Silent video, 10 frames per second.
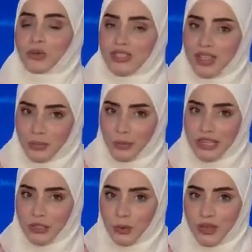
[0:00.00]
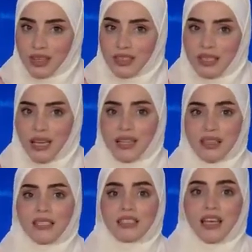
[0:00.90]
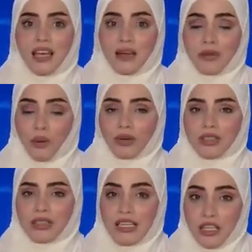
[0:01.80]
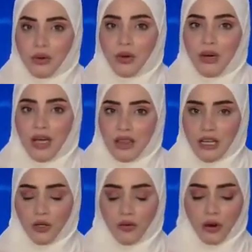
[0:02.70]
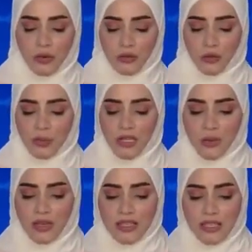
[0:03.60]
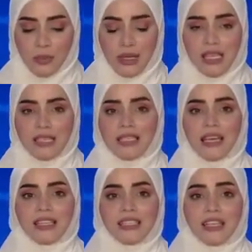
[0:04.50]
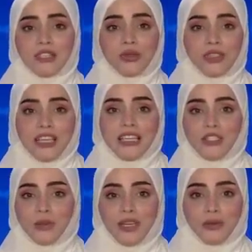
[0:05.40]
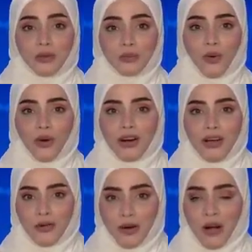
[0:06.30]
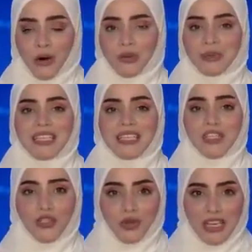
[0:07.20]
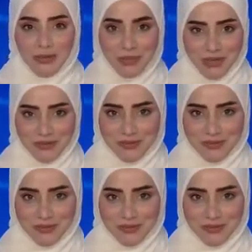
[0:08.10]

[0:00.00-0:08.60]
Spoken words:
to celebrate with us this fallen hero. Thank you very much for being with us, and please stay tuned next week for more from our Mideastream.